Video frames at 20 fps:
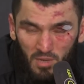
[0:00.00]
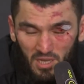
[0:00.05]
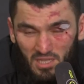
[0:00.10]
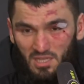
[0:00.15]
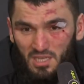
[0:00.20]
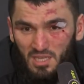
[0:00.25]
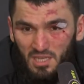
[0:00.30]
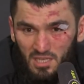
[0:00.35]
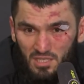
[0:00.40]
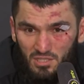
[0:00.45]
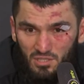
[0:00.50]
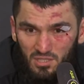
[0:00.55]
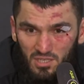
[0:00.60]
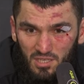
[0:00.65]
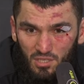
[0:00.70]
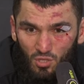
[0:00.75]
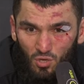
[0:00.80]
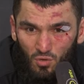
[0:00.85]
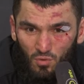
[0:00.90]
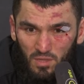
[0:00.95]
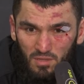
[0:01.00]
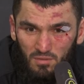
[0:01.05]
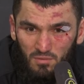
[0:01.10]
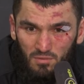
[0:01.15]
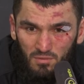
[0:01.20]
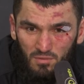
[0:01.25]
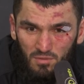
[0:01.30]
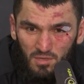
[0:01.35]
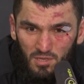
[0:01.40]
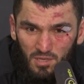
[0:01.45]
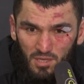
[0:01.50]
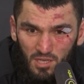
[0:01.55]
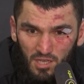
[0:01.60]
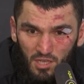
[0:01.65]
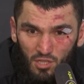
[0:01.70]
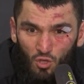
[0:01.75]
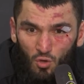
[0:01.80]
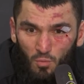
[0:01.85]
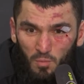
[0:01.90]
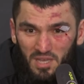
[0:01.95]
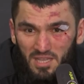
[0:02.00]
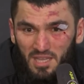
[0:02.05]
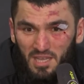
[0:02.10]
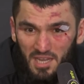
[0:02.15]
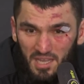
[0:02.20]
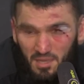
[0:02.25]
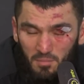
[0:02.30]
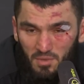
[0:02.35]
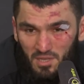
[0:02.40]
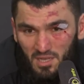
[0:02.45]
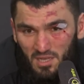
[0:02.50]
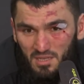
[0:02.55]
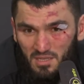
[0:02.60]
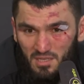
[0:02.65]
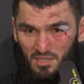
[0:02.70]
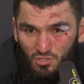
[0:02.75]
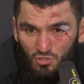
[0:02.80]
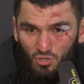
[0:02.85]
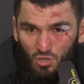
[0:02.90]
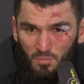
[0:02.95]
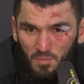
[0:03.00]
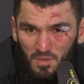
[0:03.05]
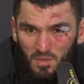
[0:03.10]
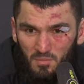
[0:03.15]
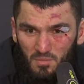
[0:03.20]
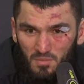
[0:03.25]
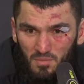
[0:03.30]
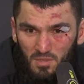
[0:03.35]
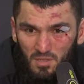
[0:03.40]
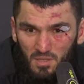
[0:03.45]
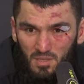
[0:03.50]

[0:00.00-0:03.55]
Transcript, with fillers: I think he's he know he know better him and they stop him.